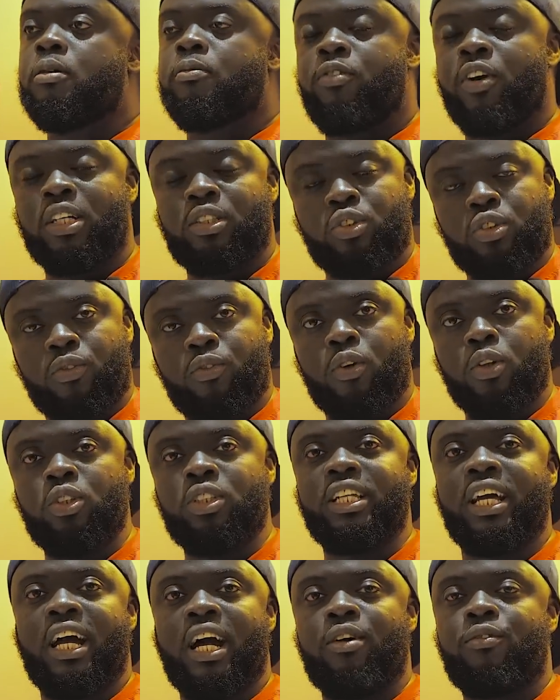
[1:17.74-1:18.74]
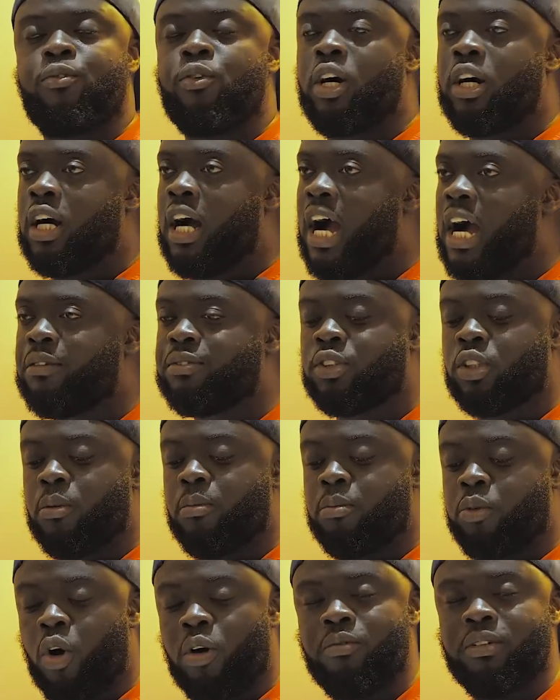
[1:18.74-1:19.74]
First of all, you don't have
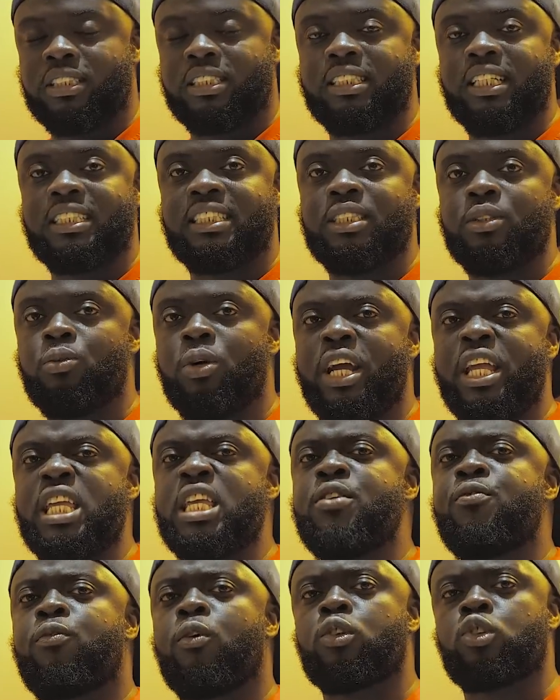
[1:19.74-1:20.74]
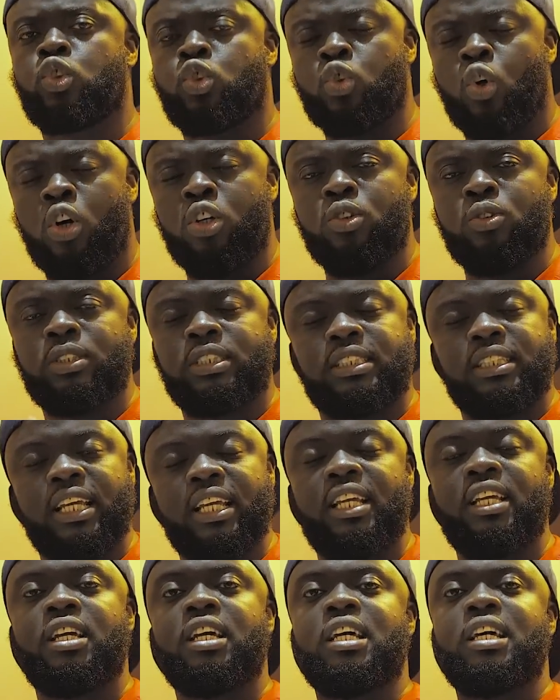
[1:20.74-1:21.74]
some conversation where if for sure you
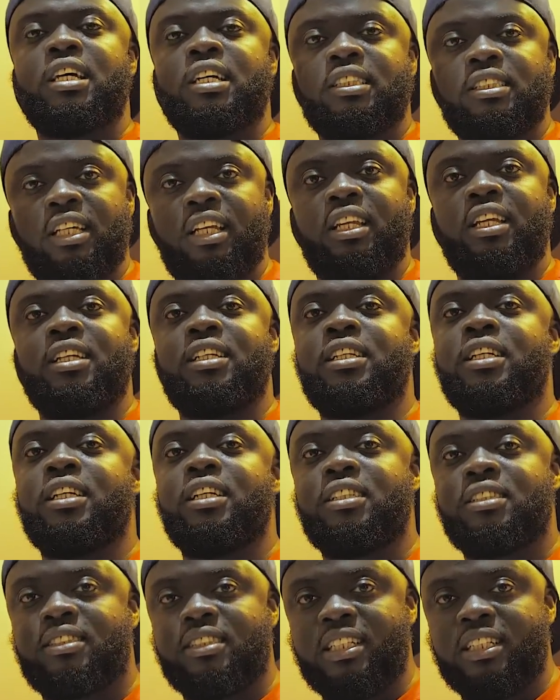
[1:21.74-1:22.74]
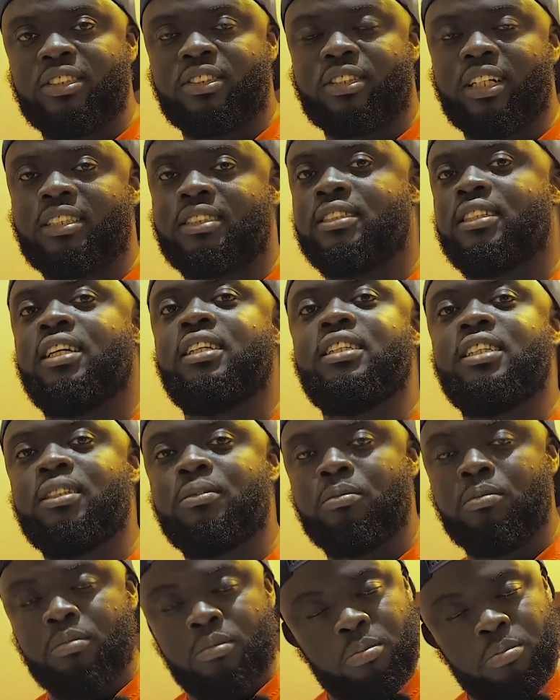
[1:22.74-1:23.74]
say the lady is interested
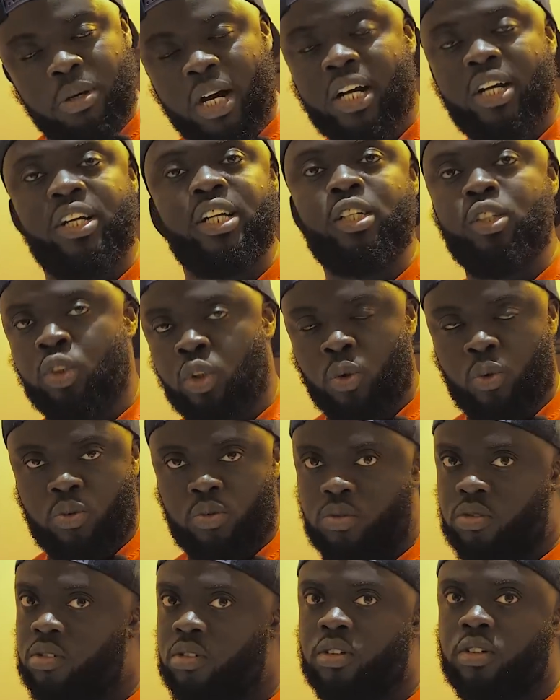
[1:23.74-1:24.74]
in marrying you.